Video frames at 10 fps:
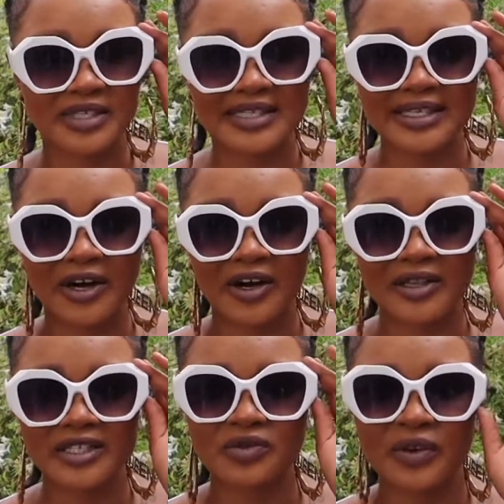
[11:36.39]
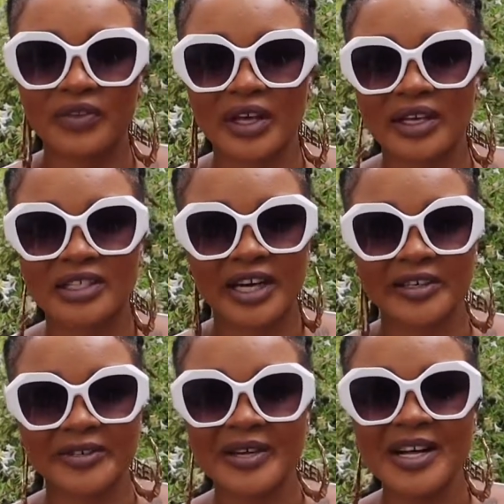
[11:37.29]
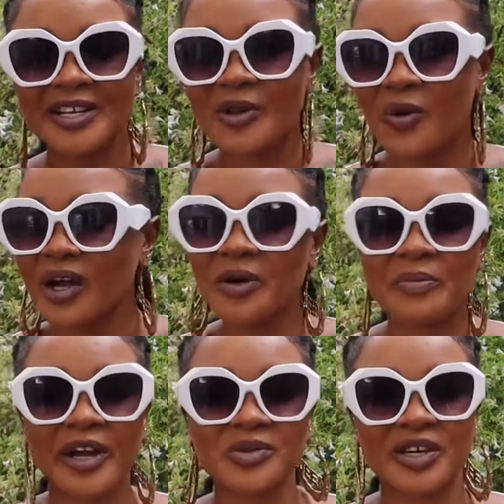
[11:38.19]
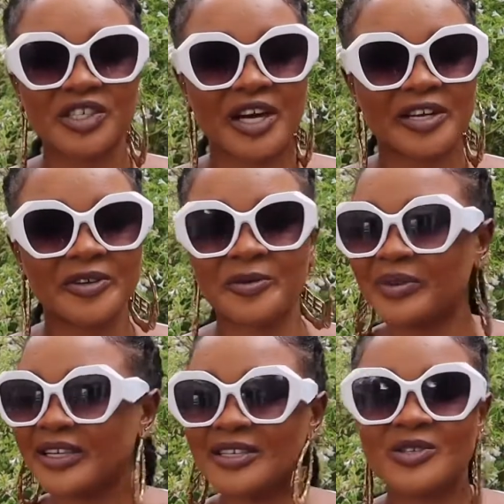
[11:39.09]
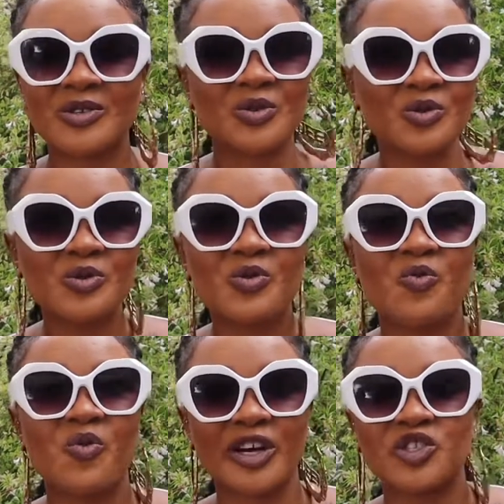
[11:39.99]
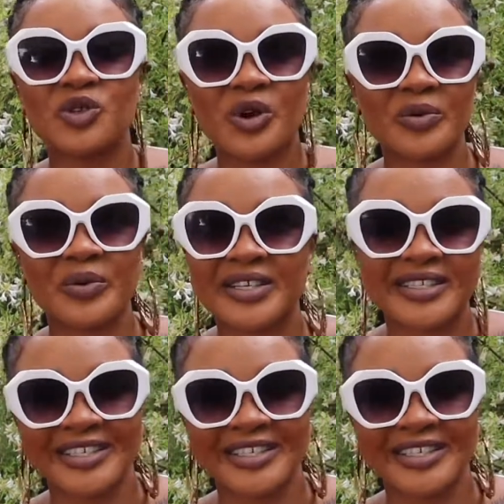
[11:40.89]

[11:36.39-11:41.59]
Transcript: see on the thrifting channel so welcome back to our channel please do what you always